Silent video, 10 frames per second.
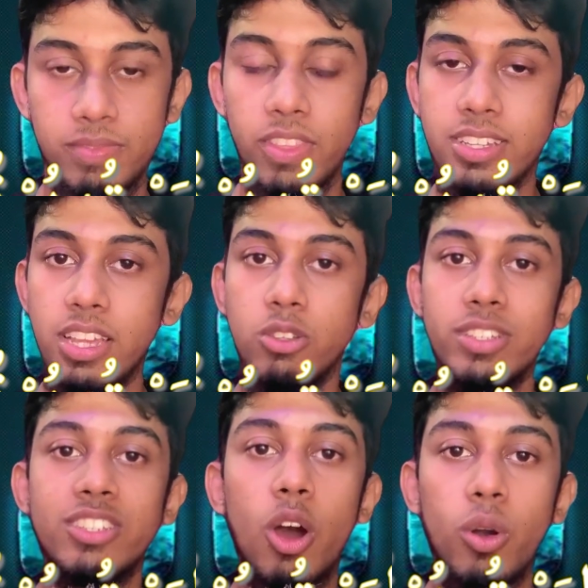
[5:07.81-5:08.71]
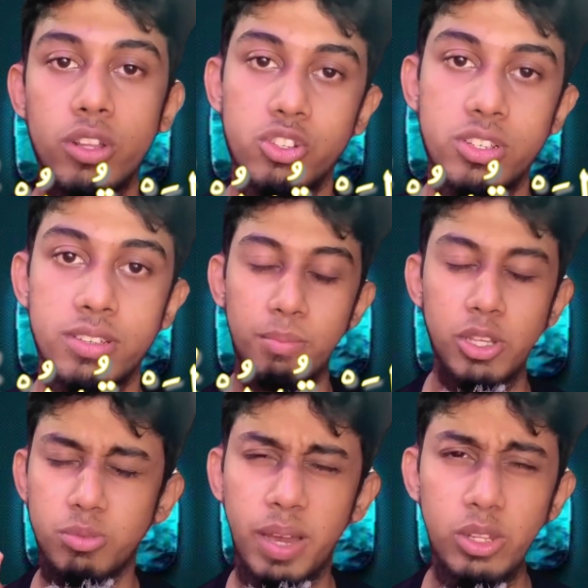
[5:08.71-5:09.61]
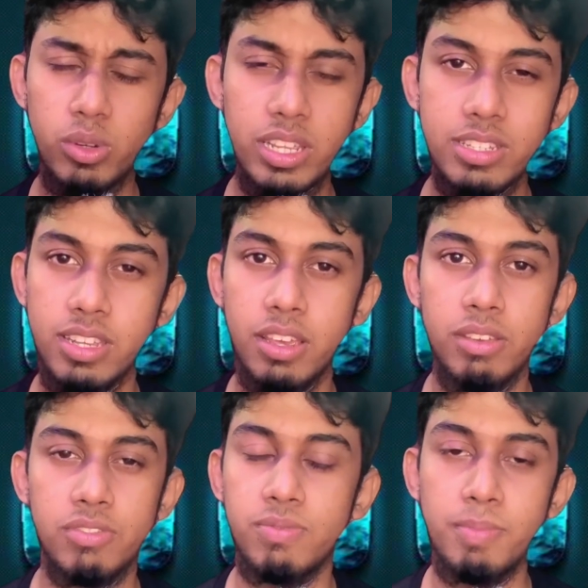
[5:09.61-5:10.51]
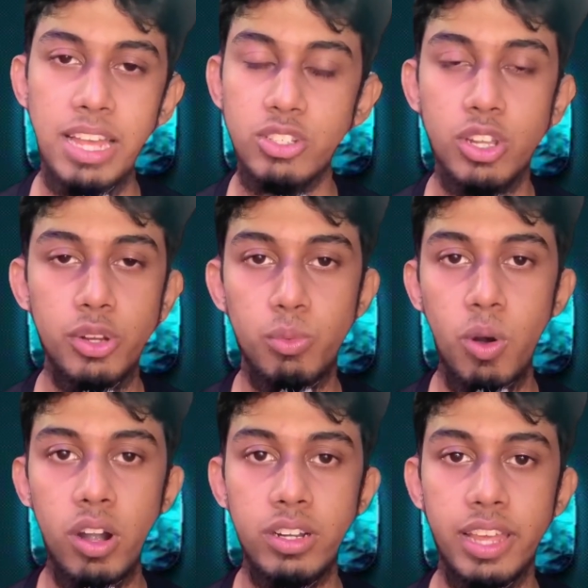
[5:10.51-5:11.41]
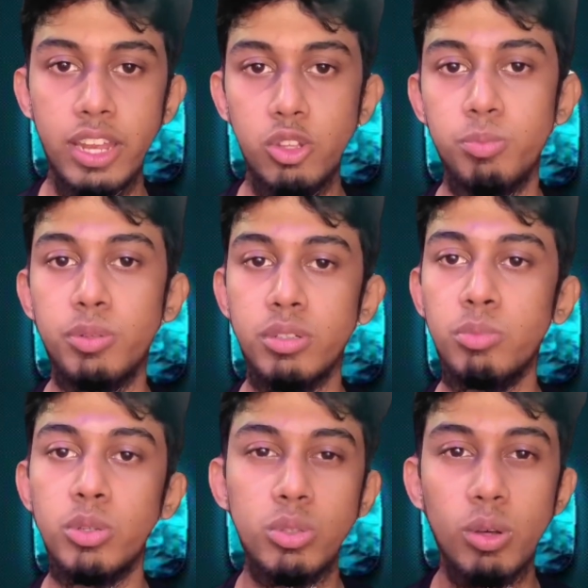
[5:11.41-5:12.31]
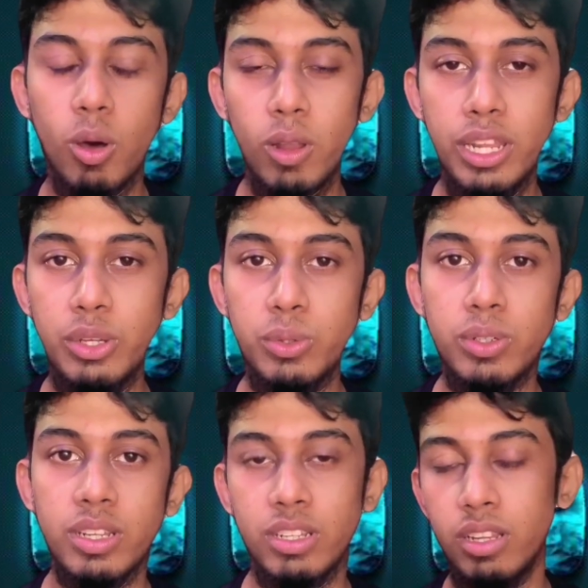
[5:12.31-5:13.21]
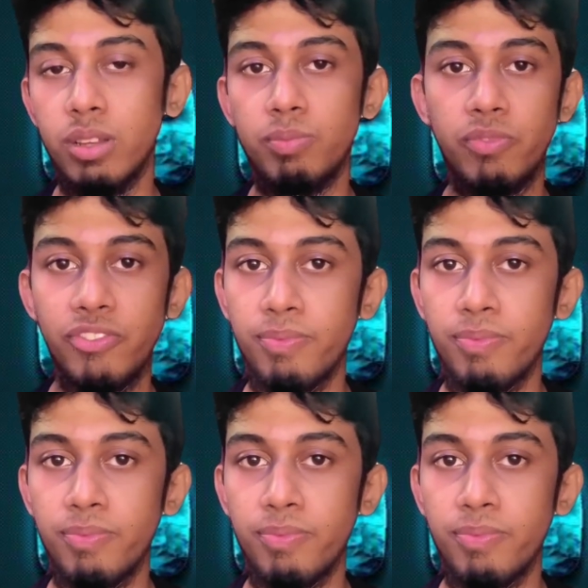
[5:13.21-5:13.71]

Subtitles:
This house is orange, because baitun is a masculine word and you put burtuqaliyun in a